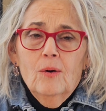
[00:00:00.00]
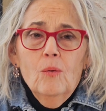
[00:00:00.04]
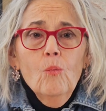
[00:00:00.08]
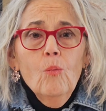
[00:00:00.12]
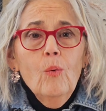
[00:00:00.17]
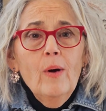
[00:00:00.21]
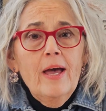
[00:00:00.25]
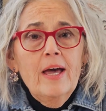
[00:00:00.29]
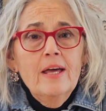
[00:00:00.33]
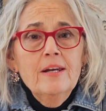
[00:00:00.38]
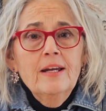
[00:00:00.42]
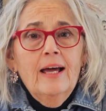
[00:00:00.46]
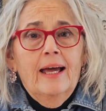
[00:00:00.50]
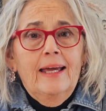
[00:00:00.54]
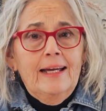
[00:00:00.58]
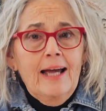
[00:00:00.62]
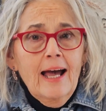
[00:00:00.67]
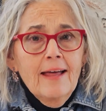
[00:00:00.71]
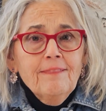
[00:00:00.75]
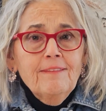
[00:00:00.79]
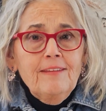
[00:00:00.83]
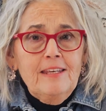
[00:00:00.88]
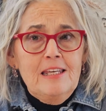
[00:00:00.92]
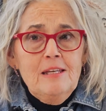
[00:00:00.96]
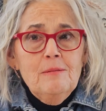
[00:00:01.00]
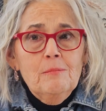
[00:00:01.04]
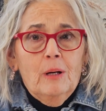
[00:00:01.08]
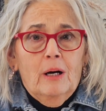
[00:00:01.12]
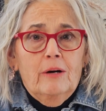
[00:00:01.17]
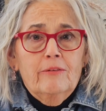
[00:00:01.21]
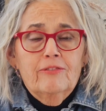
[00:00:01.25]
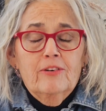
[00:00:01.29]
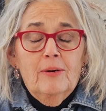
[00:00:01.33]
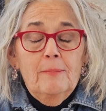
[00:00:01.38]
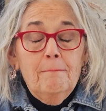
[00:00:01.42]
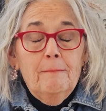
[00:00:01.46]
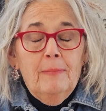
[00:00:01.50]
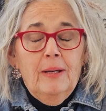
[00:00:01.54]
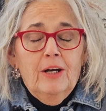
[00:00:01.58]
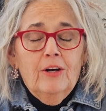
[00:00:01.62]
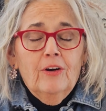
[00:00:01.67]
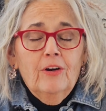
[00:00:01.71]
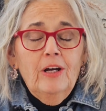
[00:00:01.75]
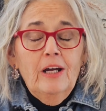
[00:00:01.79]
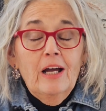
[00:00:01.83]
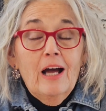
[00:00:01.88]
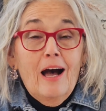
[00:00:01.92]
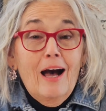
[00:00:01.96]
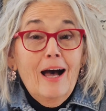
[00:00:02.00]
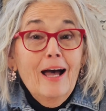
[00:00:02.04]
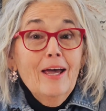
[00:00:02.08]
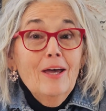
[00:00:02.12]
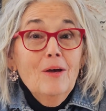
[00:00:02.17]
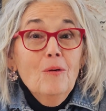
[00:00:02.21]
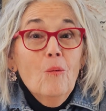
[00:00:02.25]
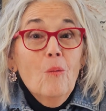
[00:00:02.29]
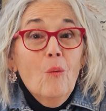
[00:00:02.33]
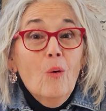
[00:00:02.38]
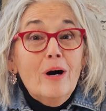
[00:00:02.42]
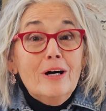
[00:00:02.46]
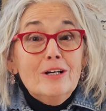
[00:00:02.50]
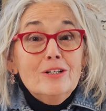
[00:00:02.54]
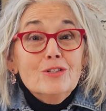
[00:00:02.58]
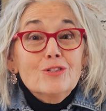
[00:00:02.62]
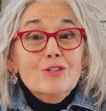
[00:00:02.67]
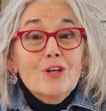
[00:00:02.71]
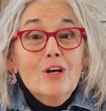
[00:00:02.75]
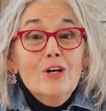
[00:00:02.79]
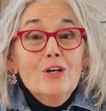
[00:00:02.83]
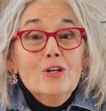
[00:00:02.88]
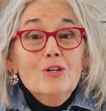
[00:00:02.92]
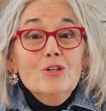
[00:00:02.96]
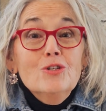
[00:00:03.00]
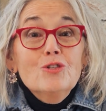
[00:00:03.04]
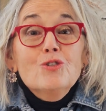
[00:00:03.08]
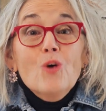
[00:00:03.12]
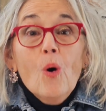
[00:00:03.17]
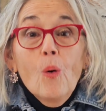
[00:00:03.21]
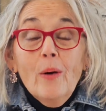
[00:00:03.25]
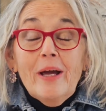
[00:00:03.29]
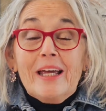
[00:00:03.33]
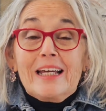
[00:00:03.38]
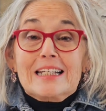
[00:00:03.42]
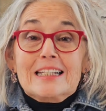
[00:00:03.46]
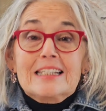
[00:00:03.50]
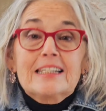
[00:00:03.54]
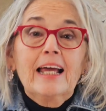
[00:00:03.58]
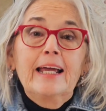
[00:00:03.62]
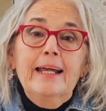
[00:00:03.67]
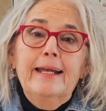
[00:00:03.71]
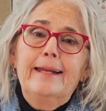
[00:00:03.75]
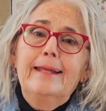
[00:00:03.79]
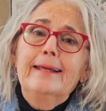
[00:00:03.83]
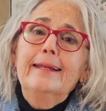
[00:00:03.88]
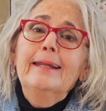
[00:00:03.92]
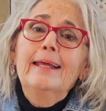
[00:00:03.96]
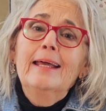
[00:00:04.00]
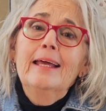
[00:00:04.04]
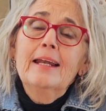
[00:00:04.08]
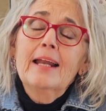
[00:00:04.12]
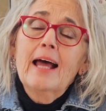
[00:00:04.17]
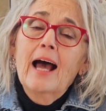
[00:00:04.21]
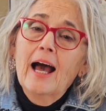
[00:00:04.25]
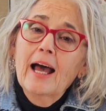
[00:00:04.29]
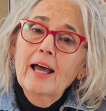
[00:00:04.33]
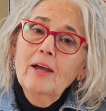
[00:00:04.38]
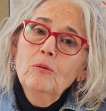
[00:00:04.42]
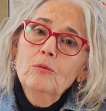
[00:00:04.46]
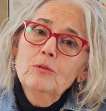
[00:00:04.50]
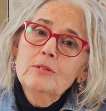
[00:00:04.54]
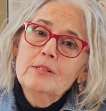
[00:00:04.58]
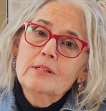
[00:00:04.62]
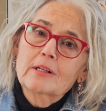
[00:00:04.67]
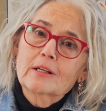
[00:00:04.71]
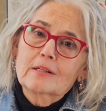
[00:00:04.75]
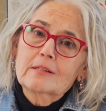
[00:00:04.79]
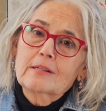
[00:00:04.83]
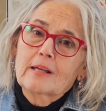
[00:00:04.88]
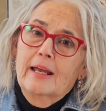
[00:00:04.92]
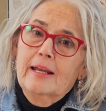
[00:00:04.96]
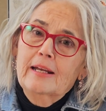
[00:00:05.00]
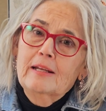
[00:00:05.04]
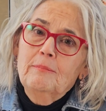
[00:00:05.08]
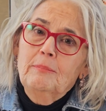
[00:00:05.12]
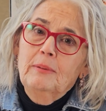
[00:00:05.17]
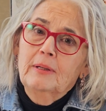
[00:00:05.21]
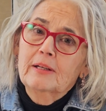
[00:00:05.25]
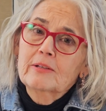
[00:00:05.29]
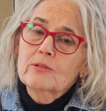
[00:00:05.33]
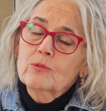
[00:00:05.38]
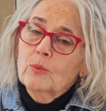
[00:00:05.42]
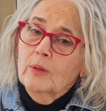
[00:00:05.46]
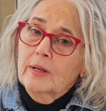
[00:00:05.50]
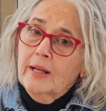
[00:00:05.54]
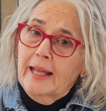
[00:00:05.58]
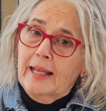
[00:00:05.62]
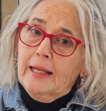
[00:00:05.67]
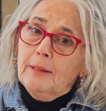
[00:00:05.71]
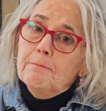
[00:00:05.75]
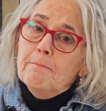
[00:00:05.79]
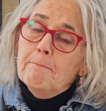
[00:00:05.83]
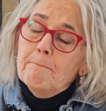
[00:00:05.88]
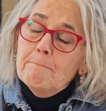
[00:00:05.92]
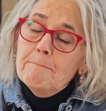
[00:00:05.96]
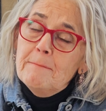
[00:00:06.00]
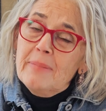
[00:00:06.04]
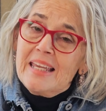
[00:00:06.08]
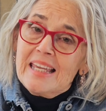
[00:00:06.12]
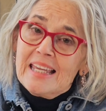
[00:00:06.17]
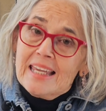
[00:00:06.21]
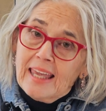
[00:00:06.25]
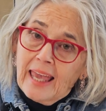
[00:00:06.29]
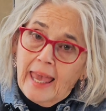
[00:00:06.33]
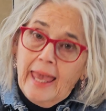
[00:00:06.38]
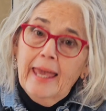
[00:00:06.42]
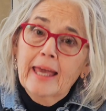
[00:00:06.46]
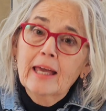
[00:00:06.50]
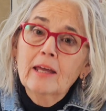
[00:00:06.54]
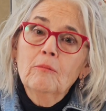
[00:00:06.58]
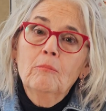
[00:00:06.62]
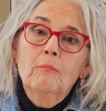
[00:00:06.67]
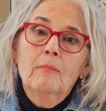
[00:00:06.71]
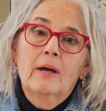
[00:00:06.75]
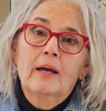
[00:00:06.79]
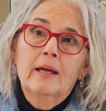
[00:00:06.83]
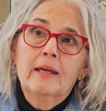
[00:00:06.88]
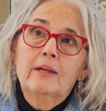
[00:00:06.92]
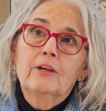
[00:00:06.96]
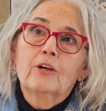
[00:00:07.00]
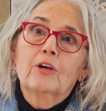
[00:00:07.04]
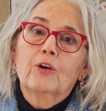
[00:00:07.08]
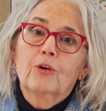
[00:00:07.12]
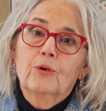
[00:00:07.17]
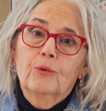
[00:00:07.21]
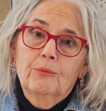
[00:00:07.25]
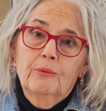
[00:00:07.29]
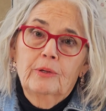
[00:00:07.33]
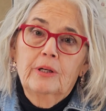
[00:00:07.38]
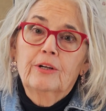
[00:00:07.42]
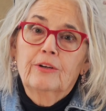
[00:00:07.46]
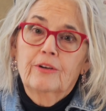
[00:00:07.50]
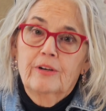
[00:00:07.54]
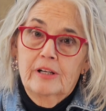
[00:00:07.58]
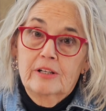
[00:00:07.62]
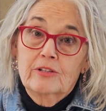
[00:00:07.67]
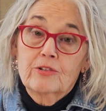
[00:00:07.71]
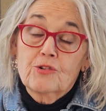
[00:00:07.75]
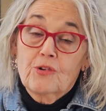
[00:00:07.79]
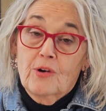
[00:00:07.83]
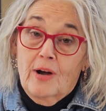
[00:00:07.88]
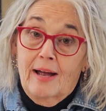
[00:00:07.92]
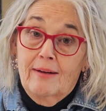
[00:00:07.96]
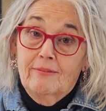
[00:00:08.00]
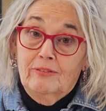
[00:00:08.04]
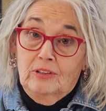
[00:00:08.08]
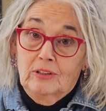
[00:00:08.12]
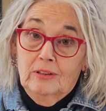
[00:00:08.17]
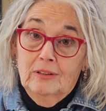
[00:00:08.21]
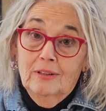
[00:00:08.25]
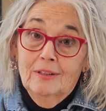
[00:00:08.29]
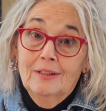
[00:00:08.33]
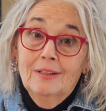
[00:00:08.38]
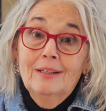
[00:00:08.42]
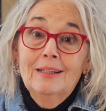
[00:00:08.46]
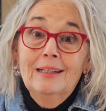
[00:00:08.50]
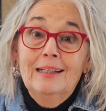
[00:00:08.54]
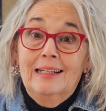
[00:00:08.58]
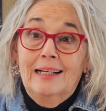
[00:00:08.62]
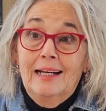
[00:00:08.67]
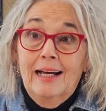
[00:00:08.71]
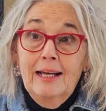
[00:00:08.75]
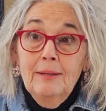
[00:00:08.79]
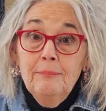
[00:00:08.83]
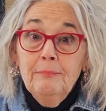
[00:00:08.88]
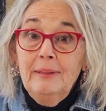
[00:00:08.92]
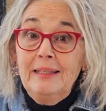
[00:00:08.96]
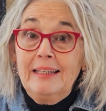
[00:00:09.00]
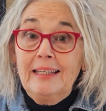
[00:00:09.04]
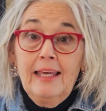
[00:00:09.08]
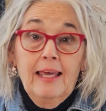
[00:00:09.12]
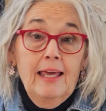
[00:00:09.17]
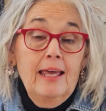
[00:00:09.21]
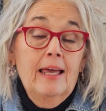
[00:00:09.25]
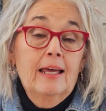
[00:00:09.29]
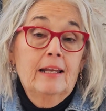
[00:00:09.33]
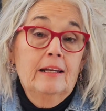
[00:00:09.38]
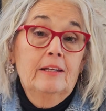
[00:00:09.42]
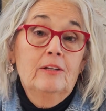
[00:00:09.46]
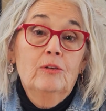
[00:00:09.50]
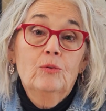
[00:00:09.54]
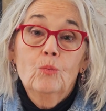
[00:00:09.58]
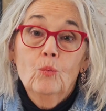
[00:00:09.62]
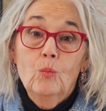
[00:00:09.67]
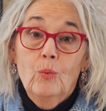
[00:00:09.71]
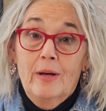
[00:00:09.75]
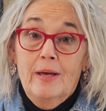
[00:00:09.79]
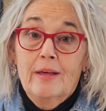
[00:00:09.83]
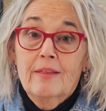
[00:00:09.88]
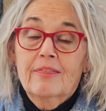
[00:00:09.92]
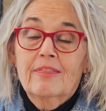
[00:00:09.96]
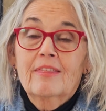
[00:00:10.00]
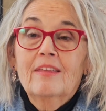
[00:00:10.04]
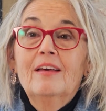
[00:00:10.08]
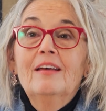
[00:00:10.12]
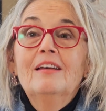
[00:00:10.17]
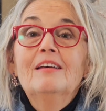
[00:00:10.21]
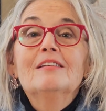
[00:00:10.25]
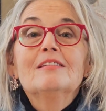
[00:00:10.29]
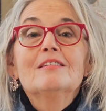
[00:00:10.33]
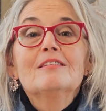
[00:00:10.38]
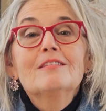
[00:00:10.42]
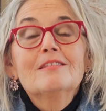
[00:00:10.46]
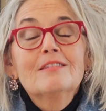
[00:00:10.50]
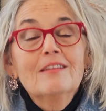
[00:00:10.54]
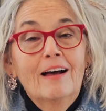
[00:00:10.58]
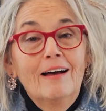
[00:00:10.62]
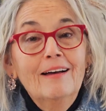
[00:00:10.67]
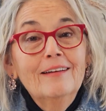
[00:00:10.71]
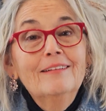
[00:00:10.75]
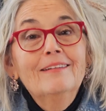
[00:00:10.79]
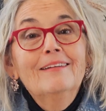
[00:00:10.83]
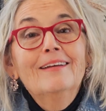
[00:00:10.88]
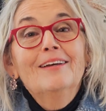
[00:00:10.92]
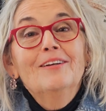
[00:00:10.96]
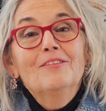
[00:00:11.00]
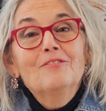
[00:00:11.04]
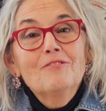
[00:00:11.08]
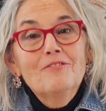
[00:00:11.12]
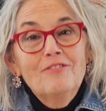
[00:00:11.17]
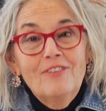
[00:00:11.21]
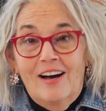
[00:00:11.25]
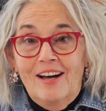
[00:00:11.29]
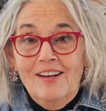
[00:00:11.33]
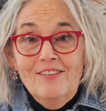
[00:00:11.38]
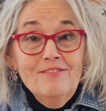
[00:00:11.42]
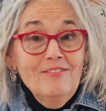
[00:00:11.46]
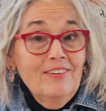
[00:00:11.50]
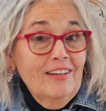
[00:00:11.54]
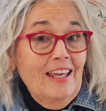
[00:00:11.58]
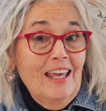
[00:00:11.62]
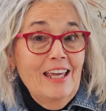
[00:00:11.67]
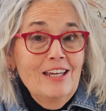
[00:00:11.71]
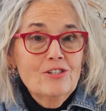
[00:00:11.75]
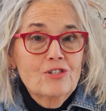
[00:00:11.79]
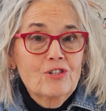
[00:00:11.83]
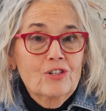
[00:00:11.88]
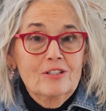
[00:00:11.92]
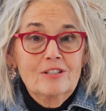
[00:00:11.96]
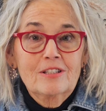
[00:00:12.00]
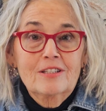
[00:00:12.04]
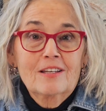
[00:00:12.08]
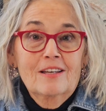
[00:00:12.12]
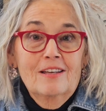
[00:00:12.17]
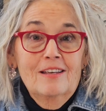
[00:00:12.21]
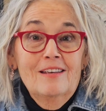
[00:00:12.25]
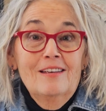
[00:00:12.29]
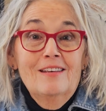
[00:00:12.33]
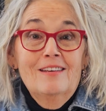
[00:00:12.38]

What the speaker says: When I got the email from Mary, I was so excited, and I was excited because when I began my career in travel, I began it with Sun and Fun vacations.